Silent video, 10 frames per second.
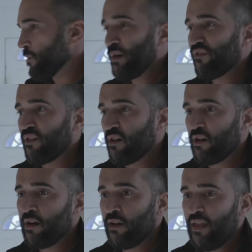we
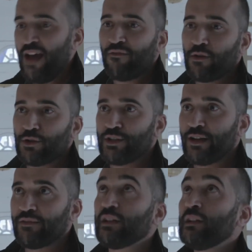prefer that version
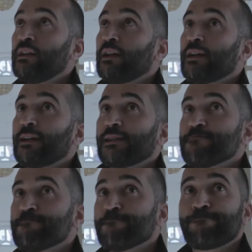of it.
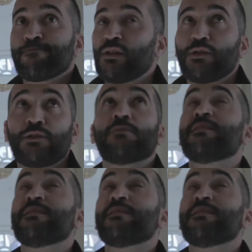There's just so